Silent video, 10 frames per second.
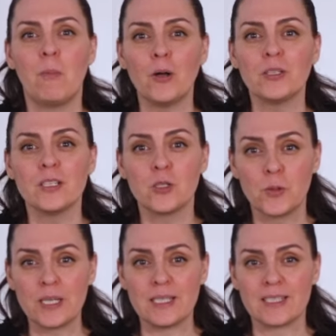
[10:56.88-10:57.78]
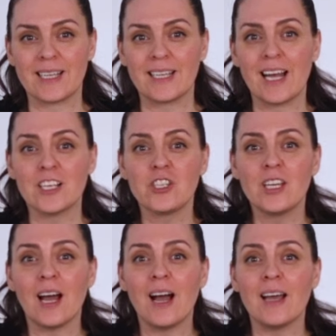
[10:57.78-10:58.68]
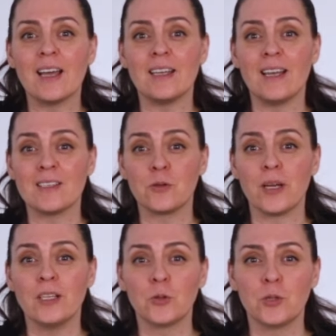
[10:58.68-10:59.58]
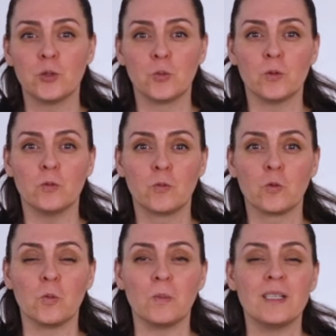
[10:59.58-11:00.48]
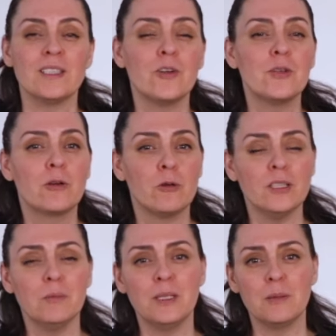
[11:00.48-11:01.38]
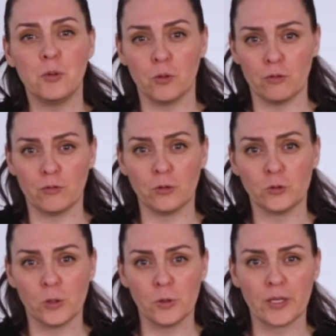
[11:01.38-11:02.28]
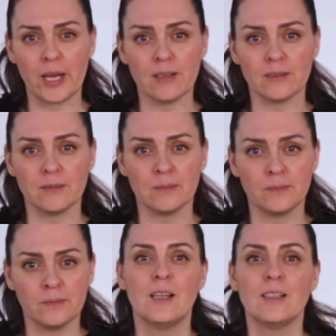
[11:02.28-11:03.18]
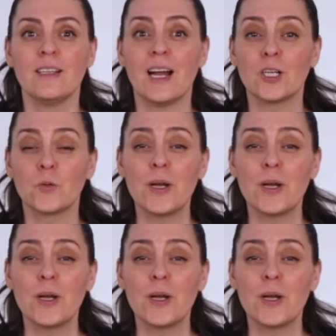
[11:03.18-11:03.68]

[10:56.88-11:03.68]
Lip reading: potted trees can catch the eye as you enter into a room, and they're incredibly beautiful to look at. They are